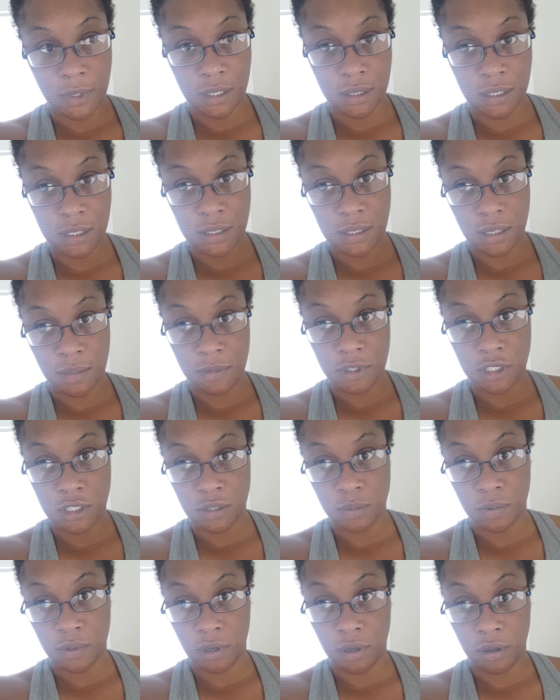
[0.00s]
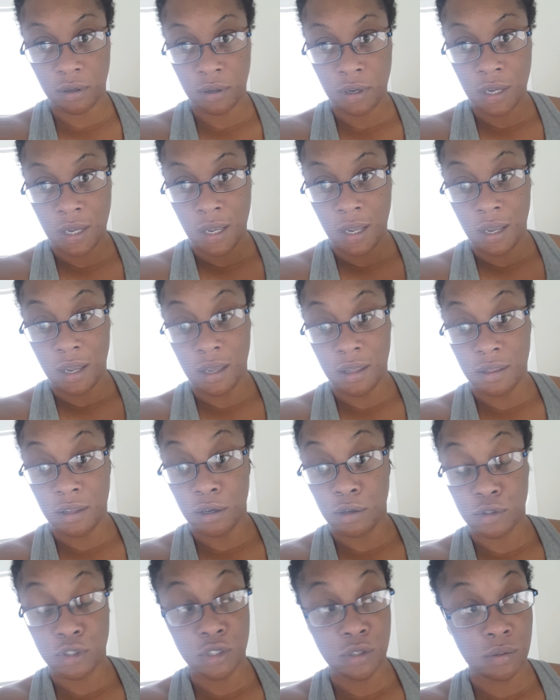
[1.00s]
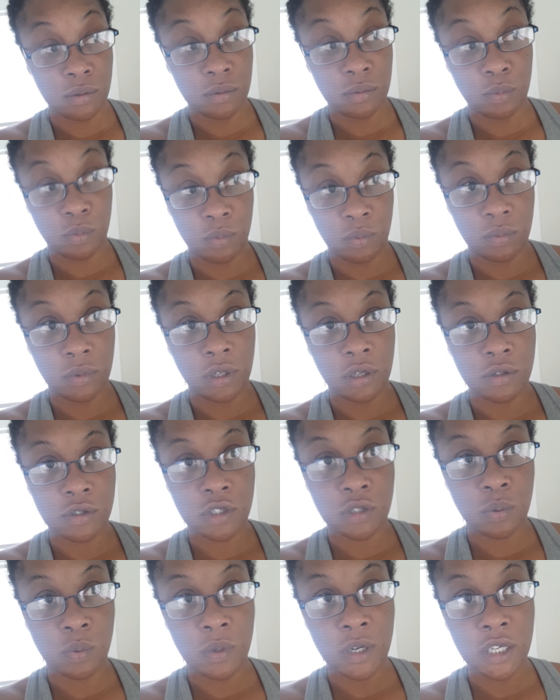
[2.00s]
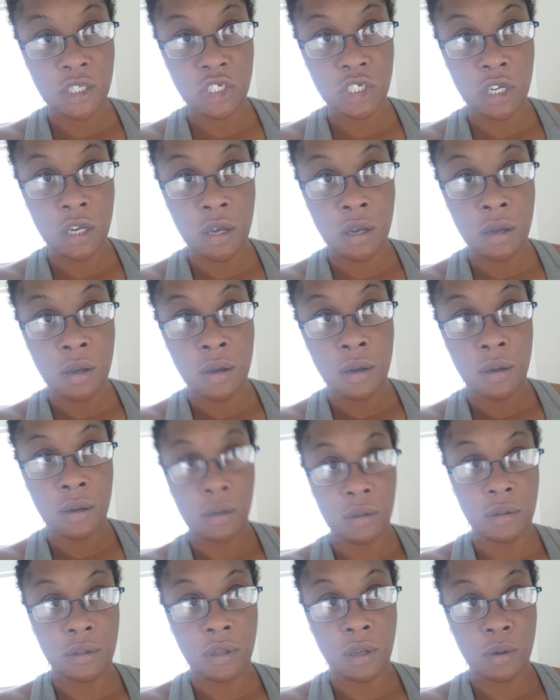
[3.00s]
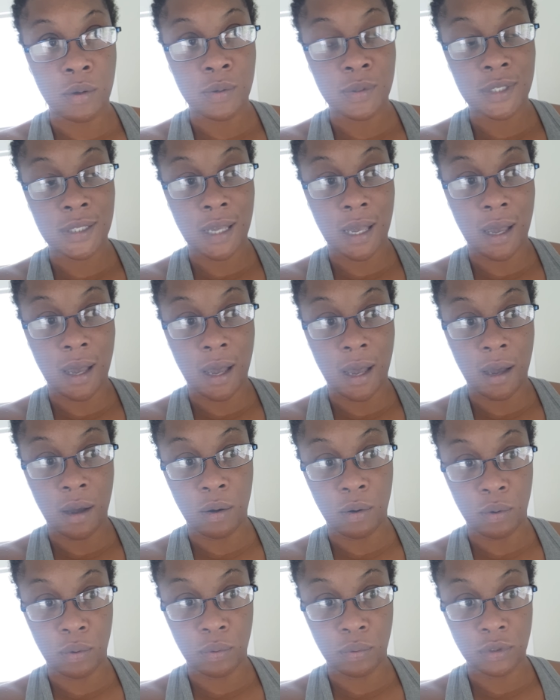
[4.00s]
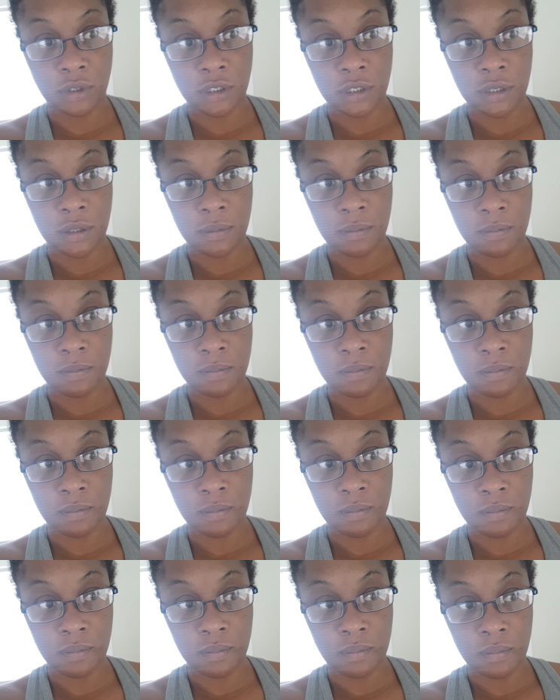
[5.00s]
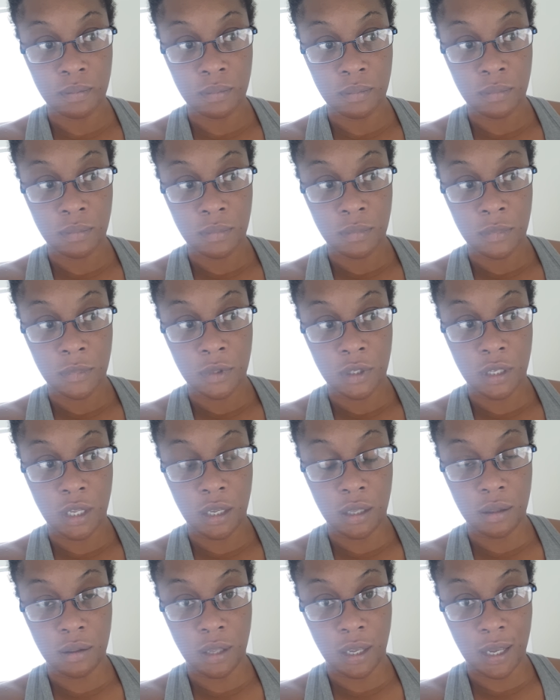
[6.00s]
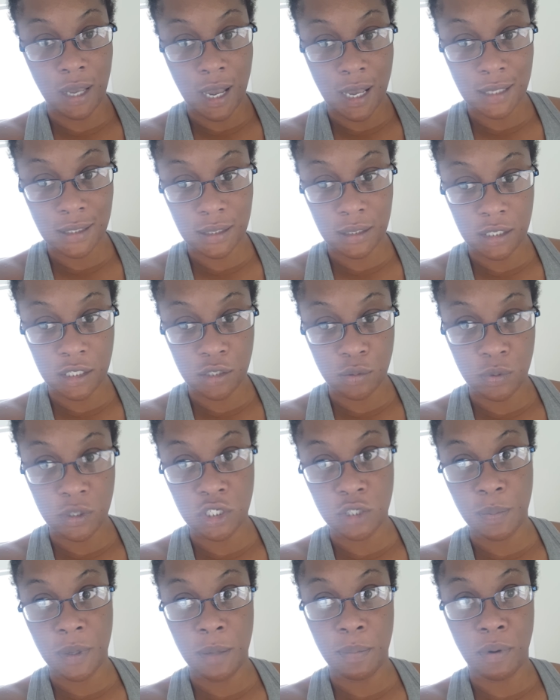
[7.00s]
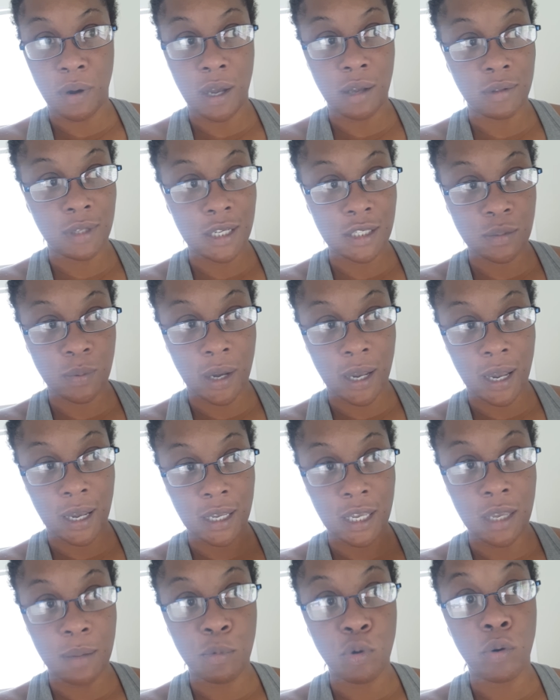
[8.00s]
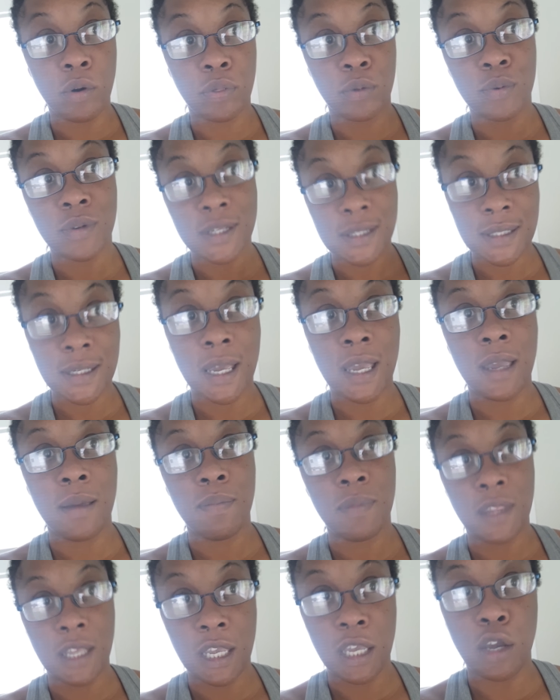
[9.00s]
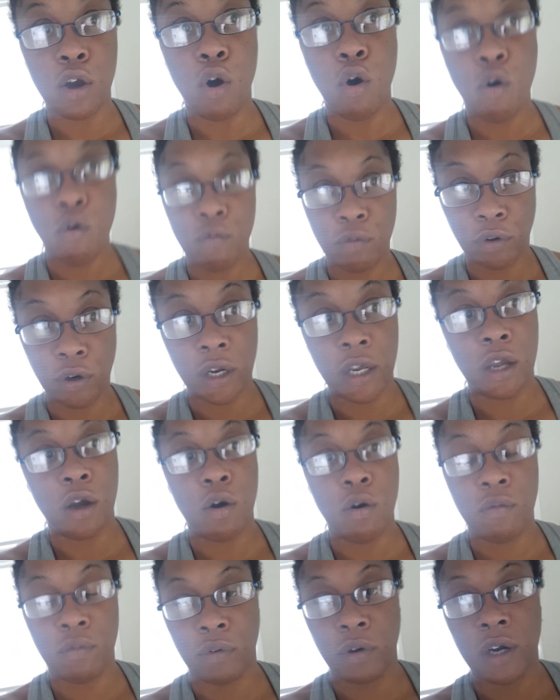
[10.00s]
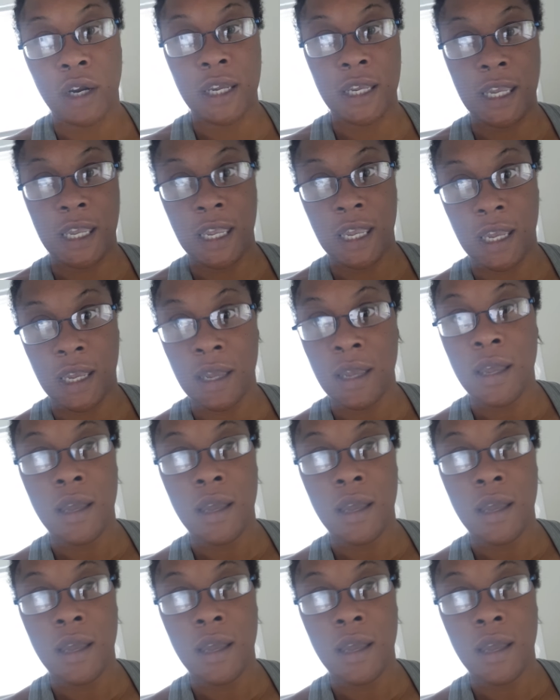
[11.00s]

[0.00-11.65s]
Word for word: these images with her and they'll they'll switch those out they they constantly switch people out that's why i keep going through the same thing over and over again